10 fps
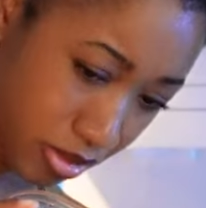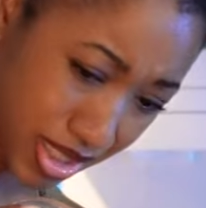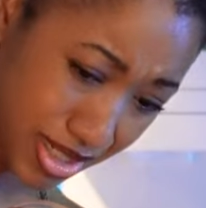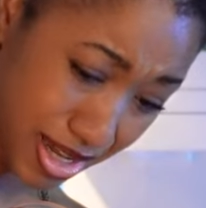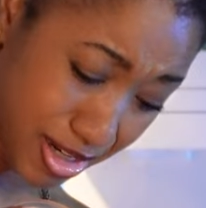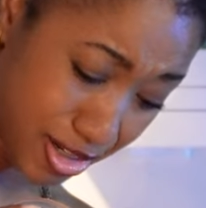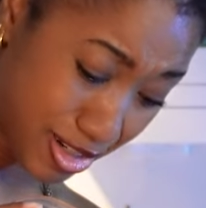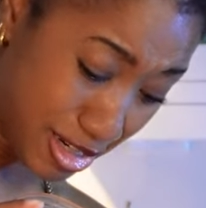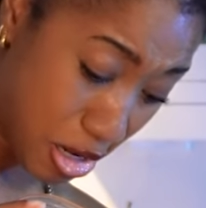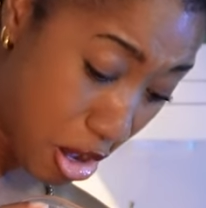my God,
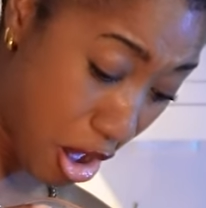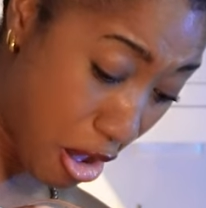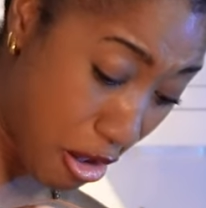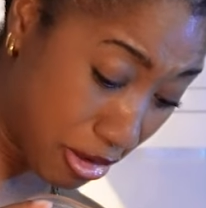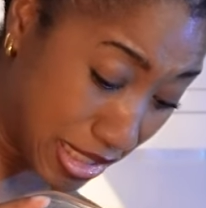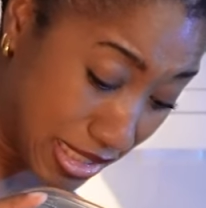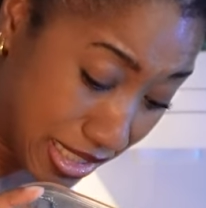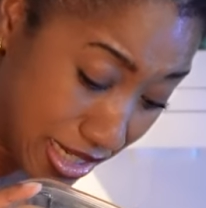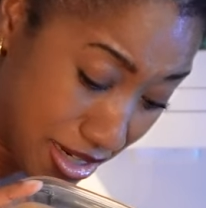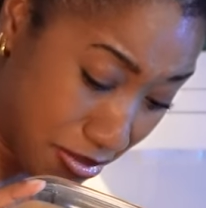no, it's
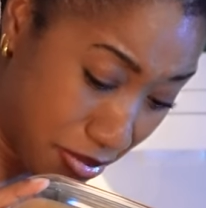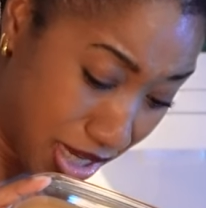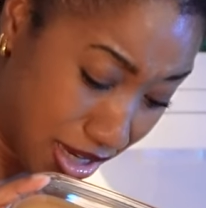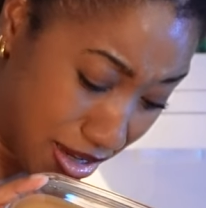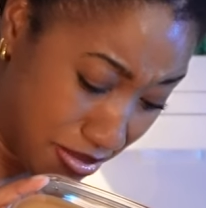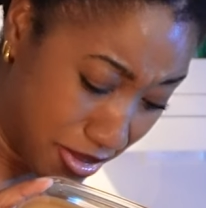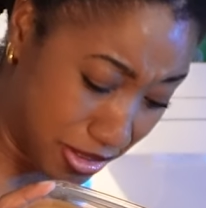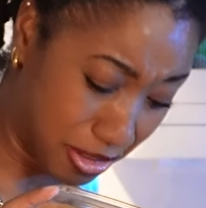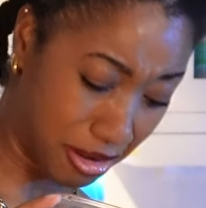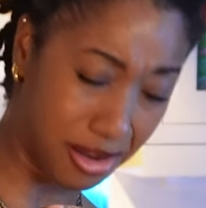gonna be
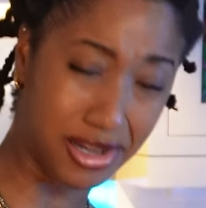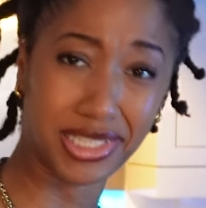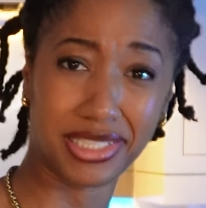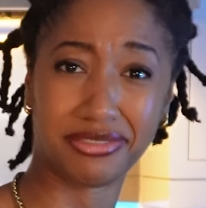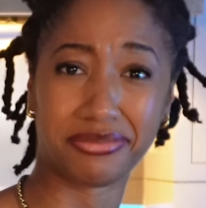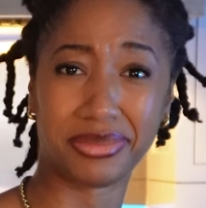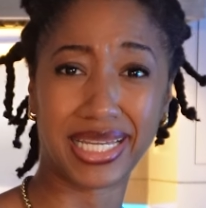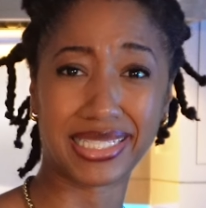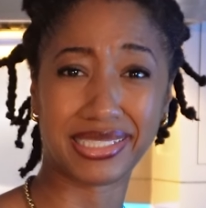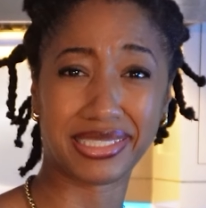almost all of
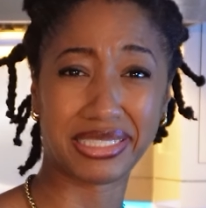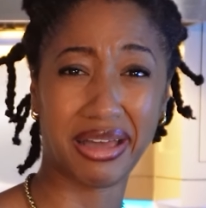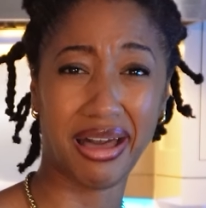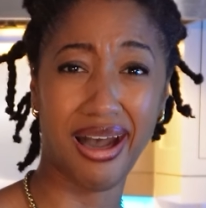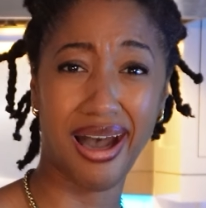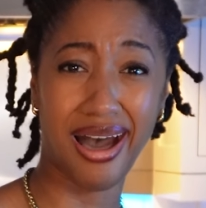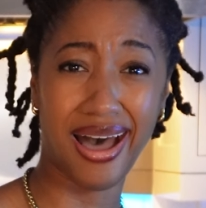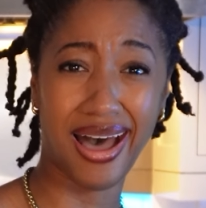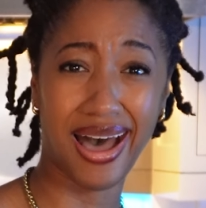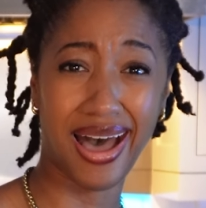my
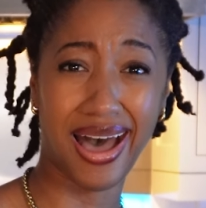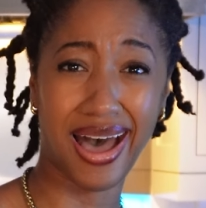sauce.